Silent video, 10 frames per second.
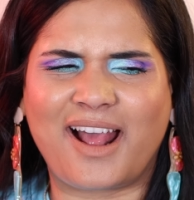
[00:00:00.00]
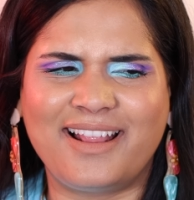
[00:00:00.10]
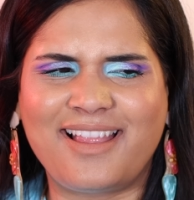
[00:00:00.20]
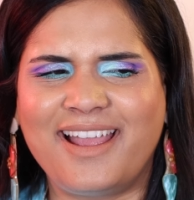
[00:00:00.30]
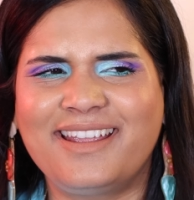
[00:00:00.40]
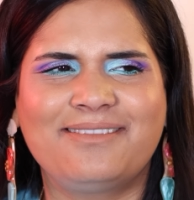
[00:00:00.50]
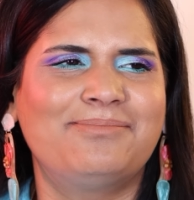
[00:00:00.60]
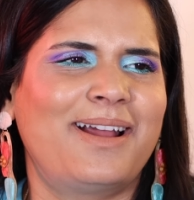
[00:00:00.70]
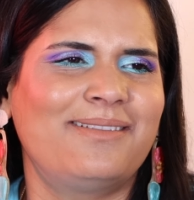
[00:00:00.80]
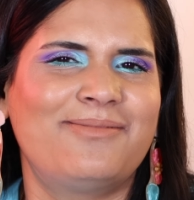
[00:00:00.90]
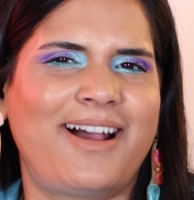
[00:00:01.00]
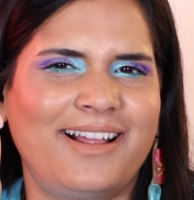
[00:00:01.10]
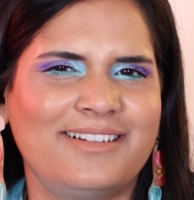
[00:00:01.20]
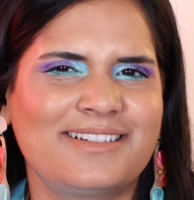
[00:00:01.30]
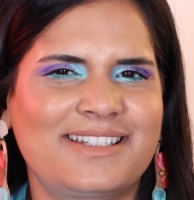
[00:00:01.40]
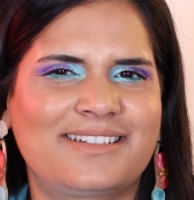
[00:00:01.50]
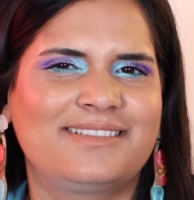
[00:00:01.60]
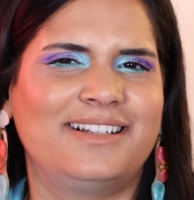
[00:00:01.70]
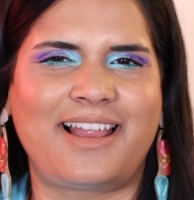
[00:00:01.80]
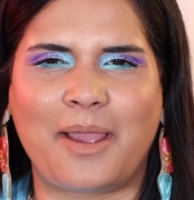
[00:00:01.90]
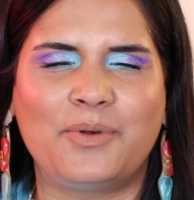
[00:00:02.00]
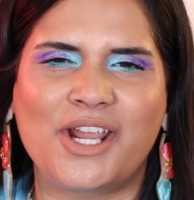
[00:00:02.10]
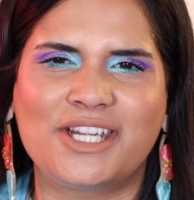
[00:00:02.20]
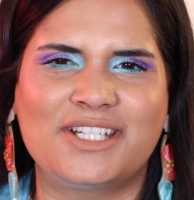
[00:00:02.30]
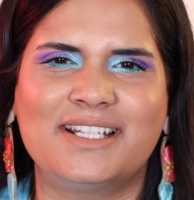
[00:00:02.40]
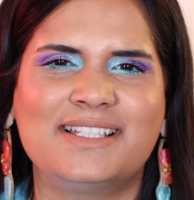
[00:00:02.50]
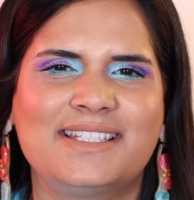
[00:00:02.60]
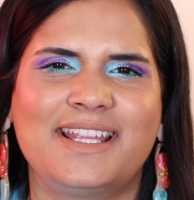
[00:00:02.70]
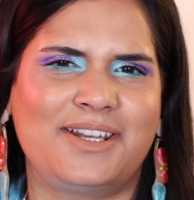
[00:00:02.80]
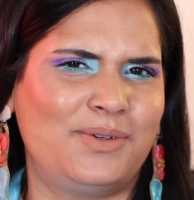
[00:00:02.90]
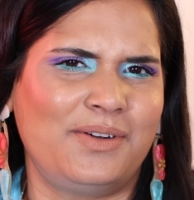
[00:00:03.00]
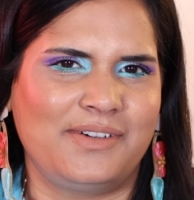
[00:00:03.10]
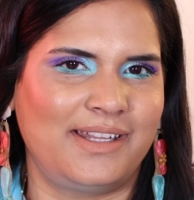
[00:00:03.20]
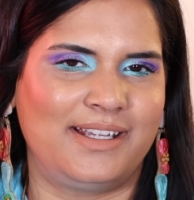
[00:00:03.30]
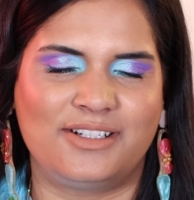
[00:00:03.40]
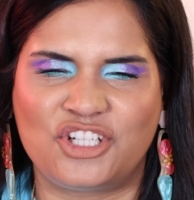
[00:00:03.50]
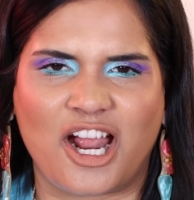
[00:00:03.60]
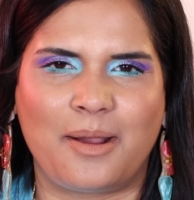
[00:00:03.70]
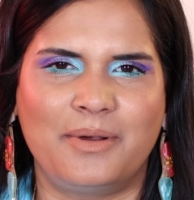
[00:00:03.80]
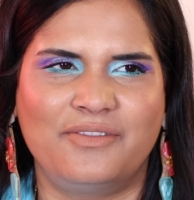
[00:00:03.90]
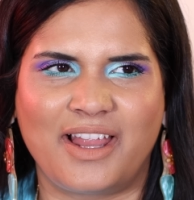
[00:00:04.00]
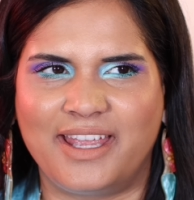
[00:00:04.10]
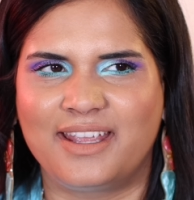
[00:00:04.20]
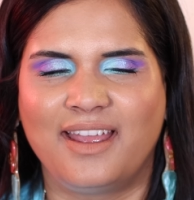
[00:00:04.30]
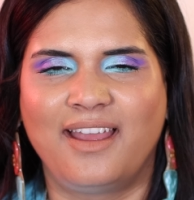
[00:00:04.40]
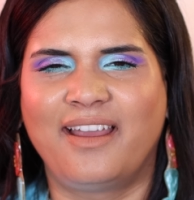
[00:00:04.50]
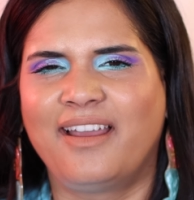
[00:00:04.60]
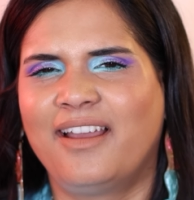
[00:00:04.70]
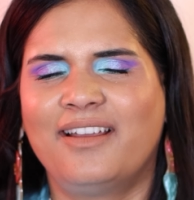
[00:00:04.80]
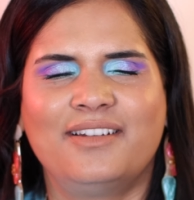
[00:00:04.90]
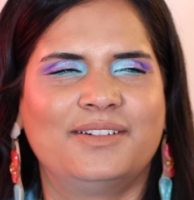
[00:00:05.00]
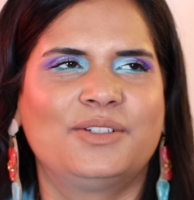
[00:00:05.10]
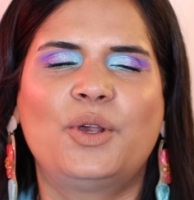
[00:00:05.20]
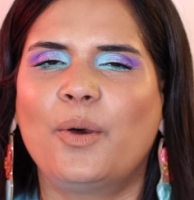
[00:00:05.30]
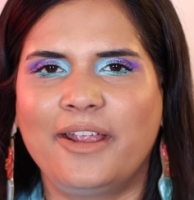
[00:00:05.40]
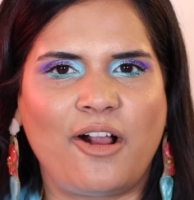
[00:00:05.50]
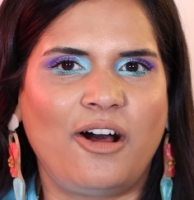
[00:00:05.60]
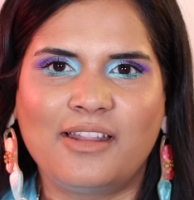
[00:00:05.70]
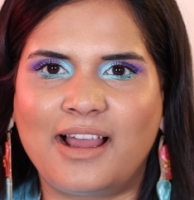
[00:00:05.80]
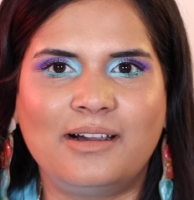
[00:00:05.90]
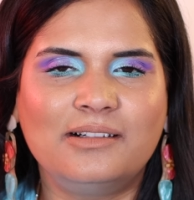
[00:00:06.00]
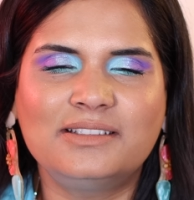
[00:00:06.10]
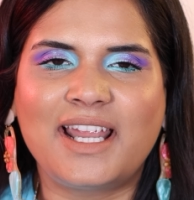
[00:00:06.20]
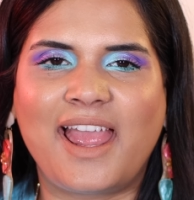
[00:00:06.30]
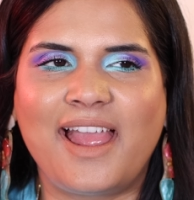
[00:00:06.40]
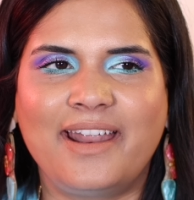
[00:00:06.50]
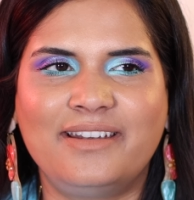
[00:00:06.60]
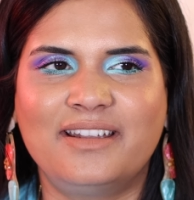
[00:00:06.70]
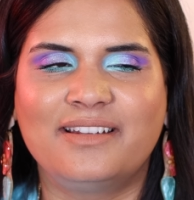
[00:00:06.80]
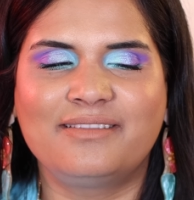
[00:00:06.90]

I like Wet n Wild's collaborations. They do a really good job of like going all out, and